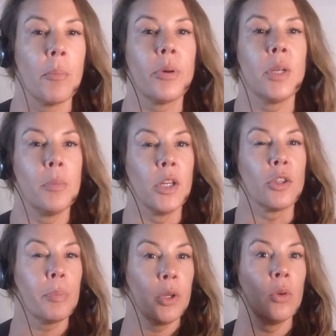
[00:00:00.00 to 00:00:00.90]
pretty
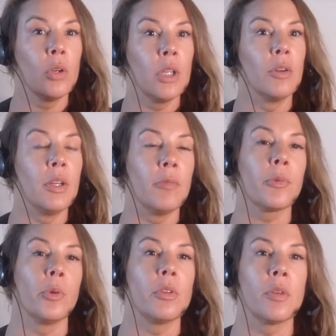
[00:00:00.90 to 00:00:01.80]
much purely on
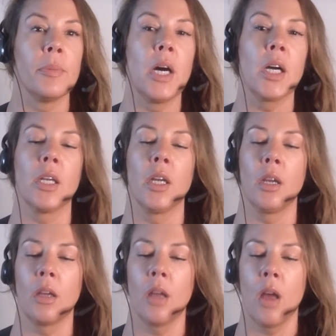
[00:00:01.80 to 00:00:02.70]
influencer
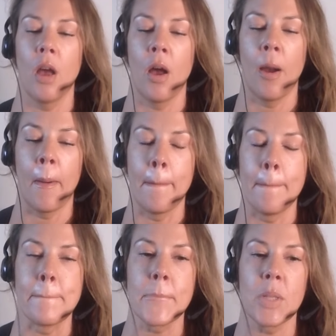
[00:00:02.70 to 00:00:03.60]
marketing.
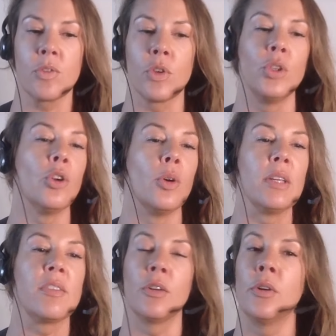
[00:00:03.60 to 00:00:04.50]
Um, so, you know,
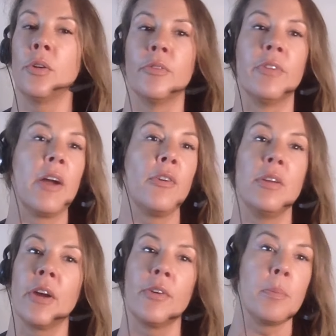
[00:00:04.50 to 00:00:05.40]
it's still very,
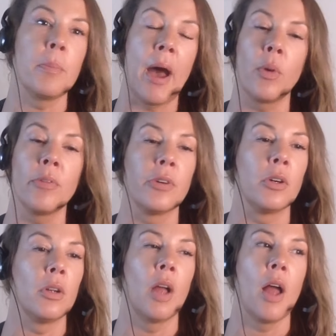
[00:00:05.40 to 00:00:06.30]
very
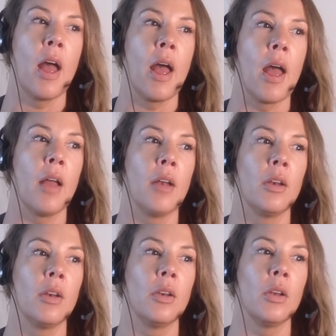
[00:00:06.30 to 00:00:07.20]
powerful
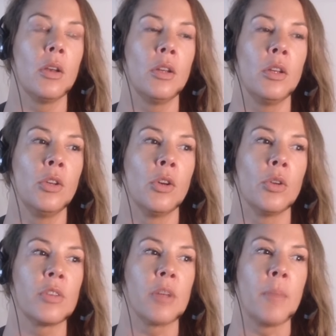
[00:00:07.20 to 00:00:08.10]
and, you know,
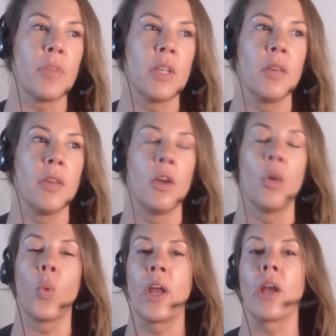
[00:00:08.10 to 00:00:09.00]
something
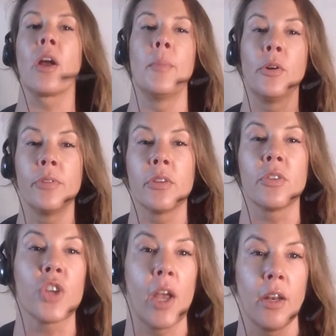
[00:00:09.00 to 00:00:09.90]
that when I come over to
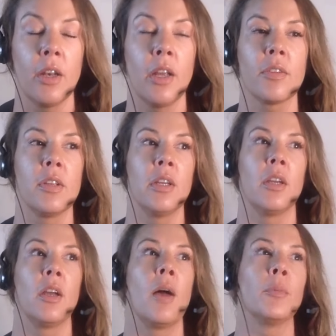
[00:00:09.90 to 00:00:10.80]
China next
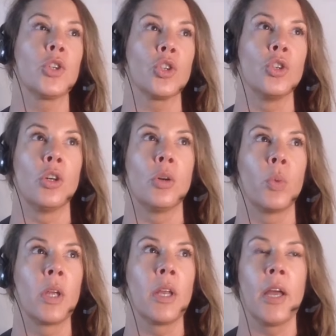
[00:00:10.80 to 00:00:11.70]
year, I'm sure
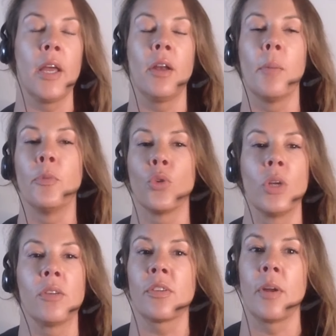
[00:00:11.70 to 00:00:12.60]
we're going to end up
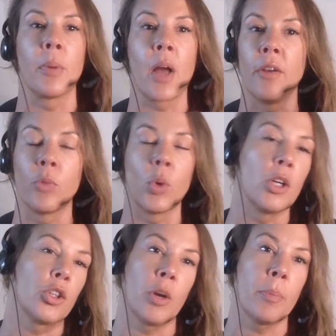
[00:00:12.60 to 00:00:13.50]
doing some kind of
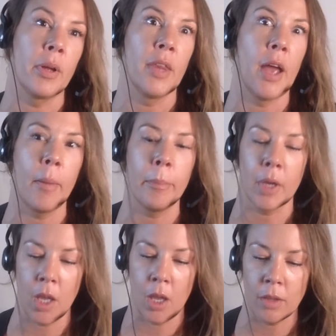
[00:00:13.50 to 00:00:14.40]
workshop on that
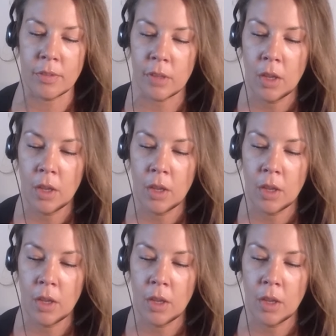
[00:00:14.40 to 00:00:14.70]
because